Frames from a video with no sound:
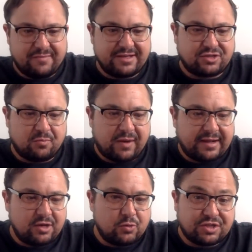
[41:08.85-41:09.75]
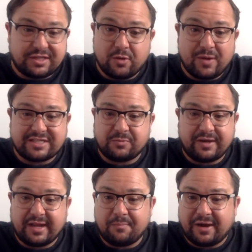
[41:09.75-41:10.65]
My head's gone blank. Lucas Neal has to be
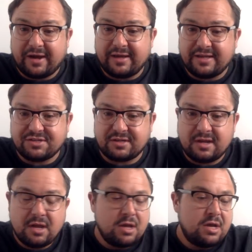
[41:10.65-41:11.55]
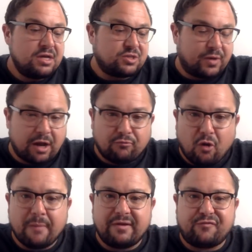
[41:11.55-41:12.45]
in it, but he isn't. So we're going to go
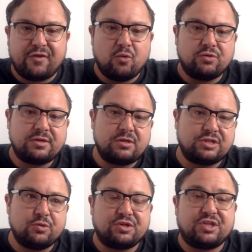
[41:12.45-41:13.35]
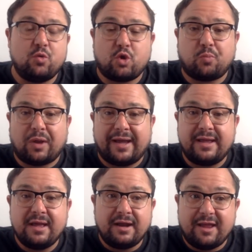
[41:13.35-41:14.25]
right midfield, because Lucas Neal could play
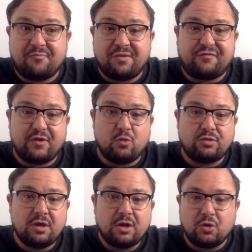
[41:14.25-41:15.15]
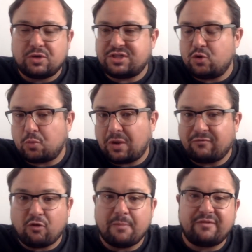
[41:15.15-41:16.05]
left midfield. Lucas Neal could play
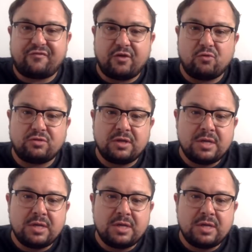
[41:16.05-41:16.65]
right midfield.